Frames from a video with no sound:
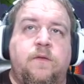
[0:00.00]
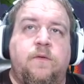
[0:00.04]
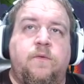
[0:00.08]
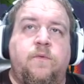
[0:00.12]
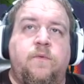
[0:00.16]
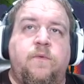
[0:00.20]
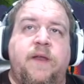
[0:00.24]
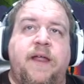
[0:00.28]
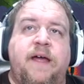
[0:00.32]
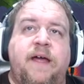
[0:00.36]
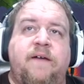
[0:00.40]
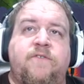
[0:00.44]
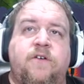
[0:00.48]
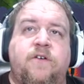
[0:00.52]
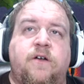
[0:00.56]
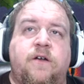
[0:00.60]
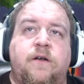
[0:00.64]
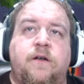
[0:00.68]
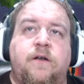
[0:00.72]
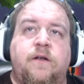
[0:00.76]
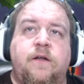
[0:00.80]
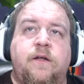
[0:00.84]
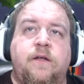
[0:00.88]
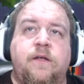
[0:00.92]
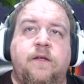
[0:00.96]

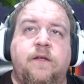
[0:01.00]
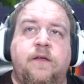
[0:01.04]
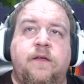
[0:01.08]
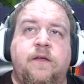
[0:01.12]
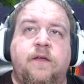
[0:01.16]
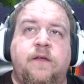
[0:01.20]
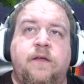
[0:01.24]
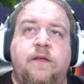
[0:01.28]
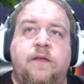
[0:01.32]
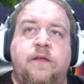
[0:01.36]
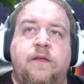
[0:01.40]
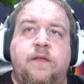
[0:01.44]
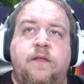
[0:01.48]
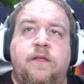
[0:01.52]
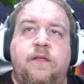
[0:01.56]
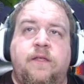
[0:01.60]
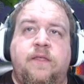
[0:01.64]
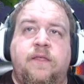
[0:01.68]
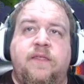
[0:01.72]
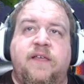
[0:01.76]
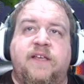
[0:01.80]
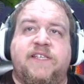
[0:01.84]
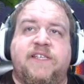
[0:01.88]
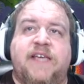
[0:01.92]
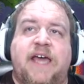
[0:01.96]
Whenever...
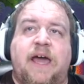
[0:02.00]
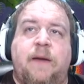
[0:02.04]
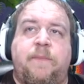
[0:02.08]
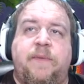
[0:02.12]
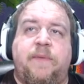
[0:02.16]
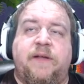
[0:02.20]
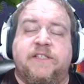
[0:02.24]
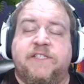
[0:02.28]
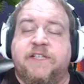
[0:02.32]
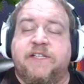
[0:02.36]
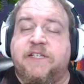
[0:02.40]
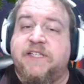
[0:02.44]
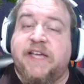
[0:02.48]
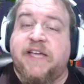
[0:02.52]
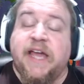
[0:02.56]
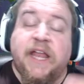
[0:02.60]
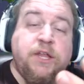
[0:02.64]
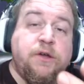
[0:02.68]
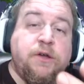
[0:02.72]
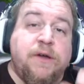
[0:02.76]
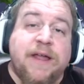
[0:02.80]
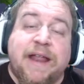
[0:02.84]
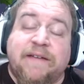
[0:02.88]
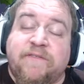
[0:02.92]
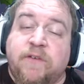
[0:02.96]
this happens, because
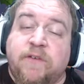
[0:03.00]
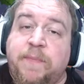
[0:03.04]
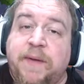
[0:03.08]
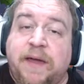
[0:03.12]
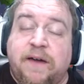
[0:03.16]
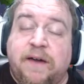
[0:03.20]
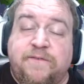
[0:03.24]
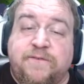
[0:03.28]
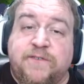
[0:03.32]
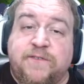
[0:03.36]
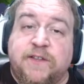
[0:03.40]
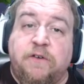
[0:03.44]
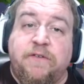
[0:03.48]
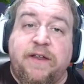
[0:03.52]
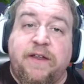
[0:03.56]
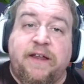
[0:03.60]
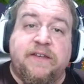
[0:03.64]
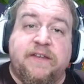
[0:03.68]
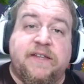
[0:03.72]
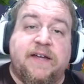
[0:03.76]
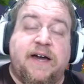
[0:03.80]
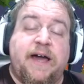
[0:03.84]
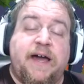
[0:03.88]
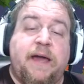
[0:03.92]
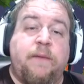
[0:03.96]
again, you could have it be a
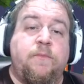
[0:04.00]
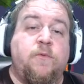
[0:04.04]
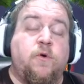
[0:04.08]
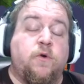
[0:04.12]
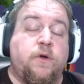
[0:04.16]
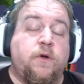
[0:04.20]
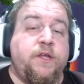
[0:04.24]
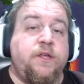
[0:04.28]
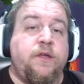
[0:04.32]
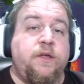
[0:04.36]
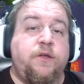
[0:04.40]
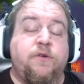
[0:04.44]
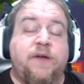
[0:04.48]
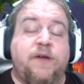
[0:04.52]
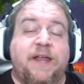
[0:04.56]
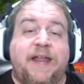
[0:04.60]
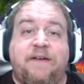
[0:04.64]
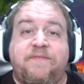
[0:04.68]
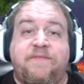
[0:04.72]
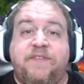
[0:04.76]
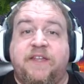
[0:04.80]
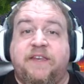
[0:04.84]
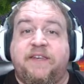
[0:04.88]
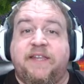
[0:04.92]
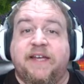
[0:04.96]
floating time, or you could
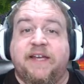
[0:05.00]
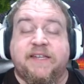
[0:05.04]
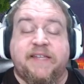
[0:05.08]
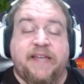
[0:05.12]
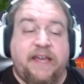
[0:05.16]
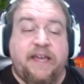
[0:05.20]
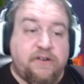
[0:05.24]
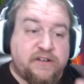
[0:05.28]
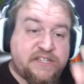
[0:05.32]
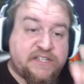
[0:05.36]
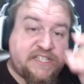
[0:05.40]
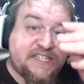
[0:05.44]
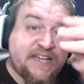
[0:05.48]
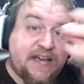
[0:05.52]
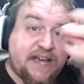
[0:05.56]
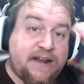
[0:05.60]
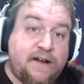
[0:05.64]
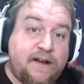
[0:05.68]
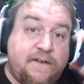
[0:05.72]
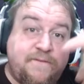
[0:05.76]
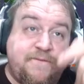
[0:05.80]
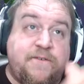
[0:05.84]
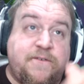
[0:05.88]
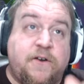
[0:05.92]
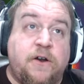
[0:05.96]
have the dictator set
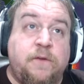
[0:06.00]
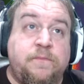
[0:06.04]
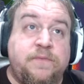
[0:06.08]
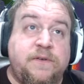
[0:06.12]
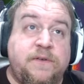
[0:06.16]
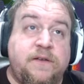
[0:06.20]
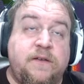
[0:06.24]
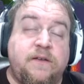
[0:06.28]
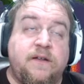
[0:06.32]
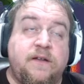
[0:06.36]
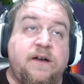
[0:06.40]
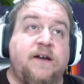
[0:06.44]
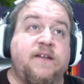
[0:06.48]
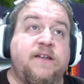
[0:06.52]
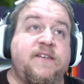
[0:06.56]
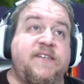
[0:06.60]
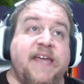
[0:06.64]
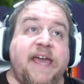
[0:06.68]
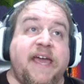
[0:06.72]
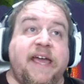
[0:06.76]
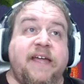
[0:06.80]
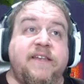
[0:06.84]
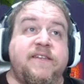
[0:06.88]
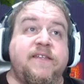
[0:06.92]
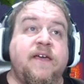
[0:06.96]
a firm
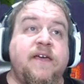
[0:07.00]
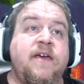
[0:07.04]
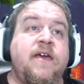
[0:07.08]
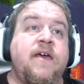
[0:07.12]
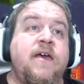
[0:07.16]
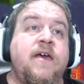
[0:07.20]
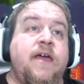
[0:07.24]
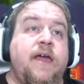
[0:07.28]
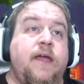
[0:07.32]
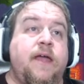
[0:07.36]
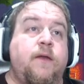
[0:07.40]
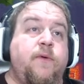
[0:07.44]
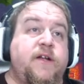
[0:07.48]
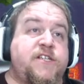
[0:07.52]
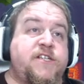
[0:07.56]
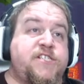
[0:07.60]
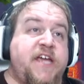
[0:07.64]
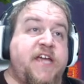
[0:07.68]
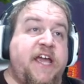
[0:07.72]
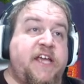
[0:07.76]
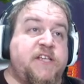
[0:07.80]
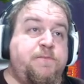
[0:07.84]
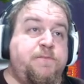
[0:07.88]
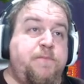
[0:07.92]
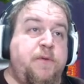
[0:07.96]
date, in which
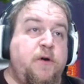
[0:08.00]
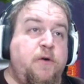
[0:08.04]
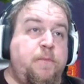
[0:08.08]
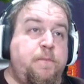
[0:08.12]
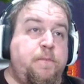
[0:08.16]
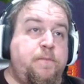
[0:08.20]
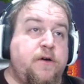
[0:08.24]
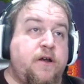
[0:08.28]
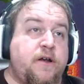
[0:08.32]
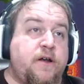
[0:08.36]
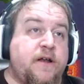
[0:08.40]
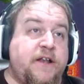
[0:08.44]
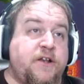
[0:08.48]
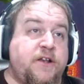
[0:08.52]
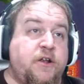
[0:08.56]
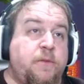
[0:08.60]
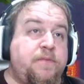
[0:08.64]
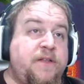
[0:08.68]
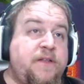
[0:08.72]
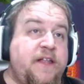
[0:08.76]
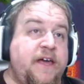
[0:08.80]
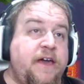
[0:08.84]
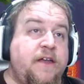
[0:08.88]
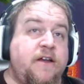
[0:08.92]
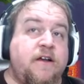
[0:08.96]
case, boop, put it on your
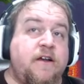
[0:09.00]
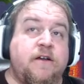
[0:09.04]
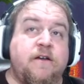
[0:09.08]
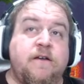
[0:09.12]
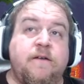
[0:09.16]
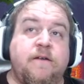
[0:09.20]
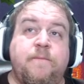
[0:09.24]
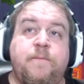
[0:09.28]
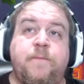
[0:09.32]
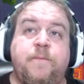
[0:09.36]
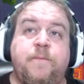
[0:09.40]
planner.